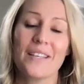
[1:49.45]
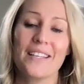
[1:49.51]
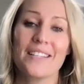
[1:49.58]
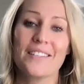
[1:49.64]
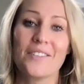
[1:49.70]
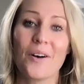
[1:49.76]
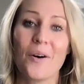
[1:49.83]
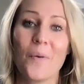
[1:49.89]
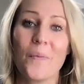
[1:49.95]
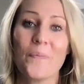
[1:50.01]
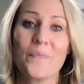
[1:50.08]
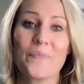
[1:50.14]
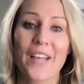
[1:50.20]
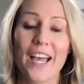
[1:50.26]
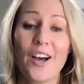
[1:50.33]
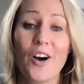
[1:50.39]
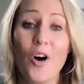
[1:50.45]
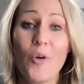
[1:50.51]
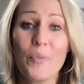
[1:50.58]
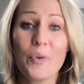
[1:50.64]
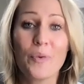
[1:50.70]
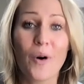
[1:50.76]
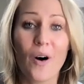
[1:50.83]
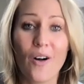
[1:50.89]
So I hope
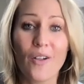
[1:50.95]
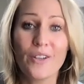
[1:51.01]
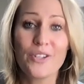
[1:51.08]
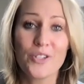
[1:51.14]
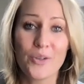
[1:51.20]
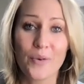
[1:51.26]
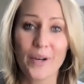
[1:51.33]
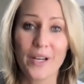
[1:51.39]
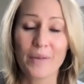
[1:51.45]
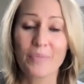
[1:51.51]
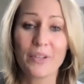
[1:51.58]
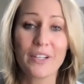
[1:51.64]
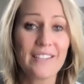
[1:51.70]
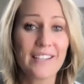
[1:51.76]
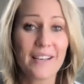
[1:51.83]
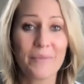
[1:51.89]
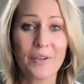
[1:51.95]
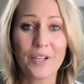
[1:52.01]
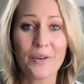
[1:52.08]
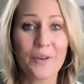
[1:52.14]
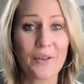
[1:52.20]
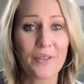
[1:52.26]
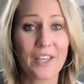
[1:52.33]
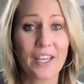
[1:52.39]
you all enjoy. Please let me know
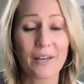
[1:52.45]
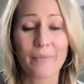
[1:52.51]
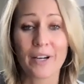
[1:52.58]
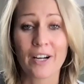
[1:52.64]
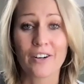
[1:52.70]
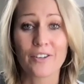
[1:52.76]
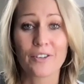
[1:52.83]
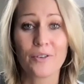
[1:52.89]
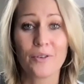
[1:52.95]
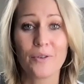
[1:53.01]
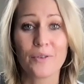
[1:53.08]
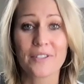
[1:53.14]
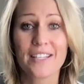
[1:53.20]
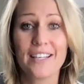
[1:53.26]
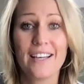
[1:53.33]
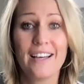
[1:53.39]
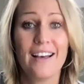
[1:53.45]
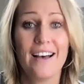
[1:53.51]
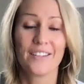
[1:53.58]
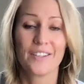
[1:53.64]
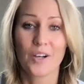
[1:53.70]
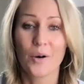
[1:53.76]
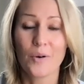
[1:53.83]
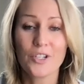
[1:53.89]
what you think of my articles.
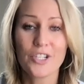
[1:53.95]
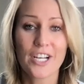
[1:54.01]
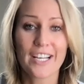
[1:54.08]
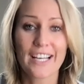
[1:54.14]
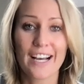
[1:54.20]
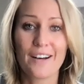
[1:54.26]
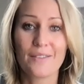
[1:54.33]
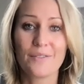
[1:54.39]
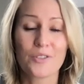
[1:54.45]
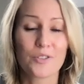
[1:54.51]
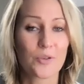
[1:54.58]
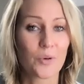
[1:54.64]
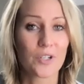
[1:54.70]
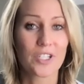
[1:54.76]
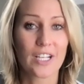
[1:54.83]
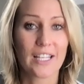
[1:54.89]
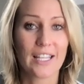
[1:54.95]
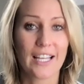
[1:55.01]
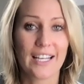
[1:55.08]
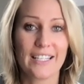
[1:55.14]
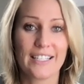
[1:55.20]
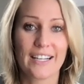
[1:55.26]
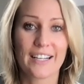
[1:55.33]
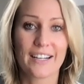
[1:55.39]
Go and check out
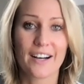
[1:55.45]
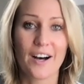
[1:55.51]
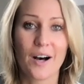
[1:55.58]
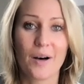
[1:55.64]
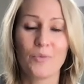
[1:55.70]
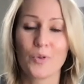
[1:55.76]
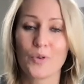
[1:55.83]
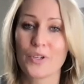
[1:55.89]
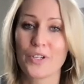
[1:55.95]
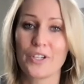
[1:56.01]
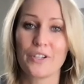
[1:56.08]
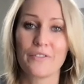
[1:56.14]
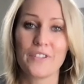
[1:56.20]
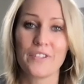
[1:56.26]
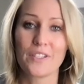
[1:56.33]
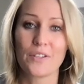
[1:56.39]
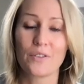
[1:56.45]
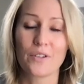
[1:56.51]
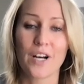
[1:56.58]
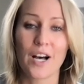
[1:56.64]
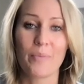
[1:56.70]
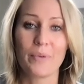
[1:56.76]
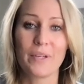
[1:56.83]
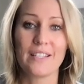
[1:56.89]
georgeonline.com, order your physical
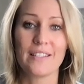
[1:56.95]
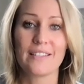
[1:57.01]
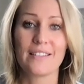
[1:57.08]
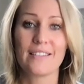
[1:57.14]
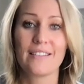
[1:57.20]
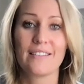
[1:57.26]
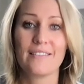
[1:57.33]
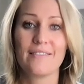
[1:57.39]
copies.